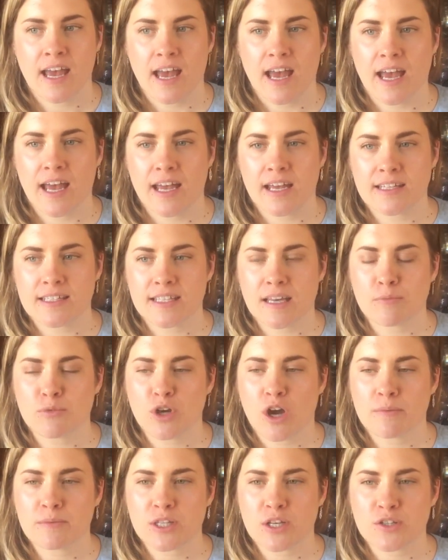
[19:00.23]
and
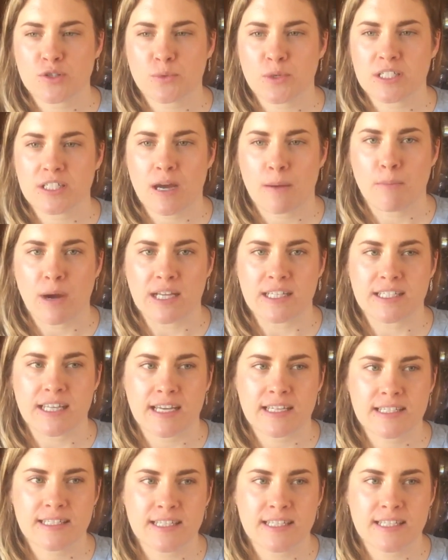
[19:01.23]
sometimes I'll switch up my decks